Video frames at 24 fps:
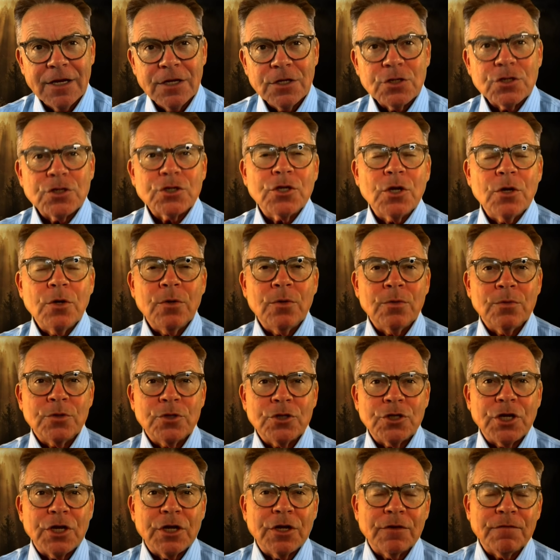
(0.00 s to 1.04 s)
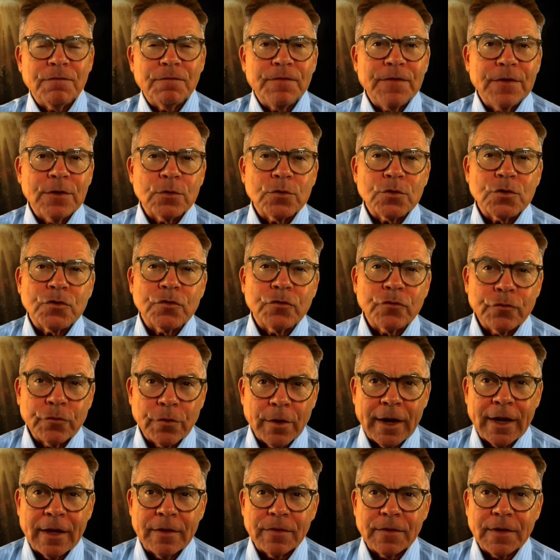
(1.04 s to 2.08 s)
Soon she could feel
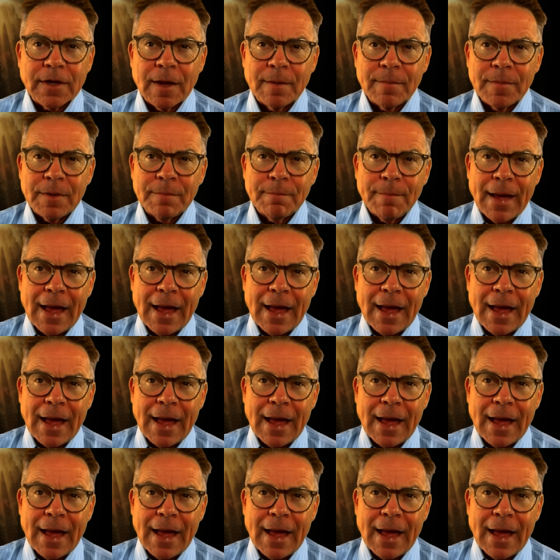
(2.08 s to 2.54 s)
strength coming